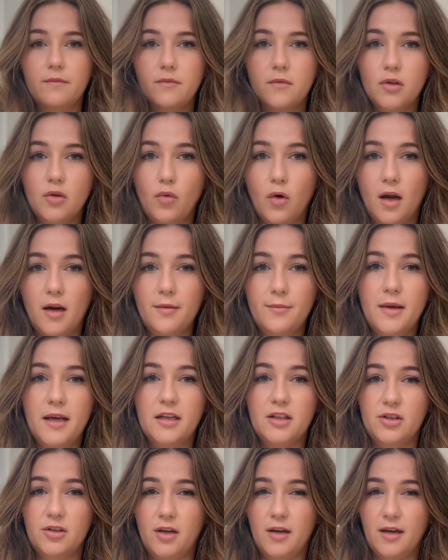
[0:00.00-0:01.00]
You wanna make
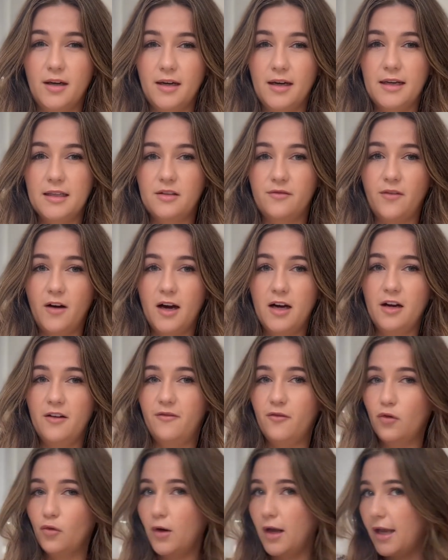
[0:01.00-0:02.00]
sure it's far
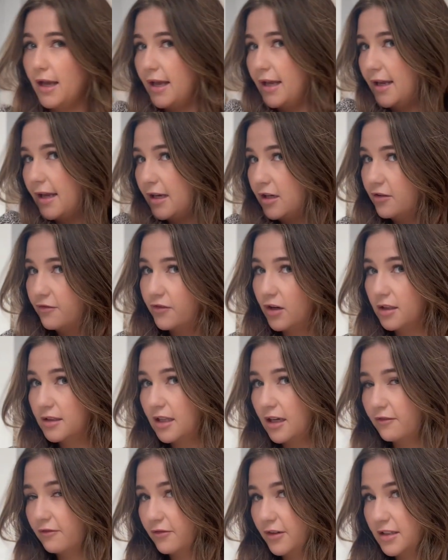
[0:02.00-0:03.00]
enough away and you've got
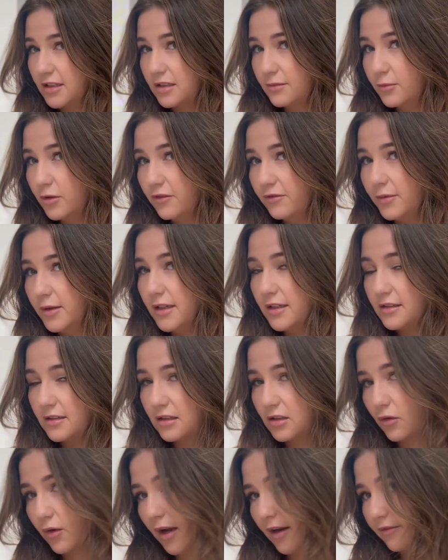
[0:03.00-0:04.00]
that wrist movement
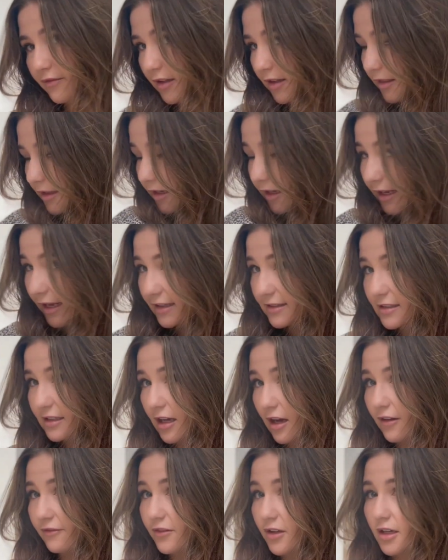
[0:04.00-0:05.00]
so everything gets
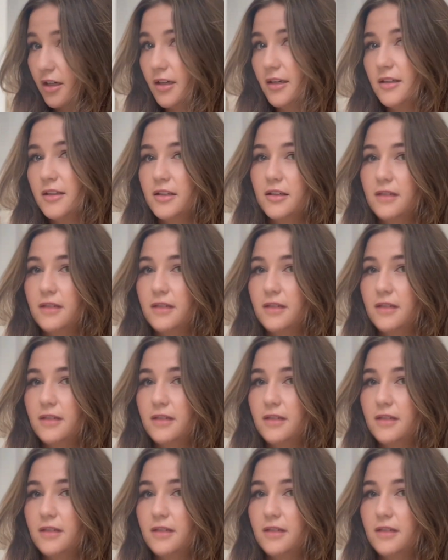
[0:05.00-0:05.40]
covered,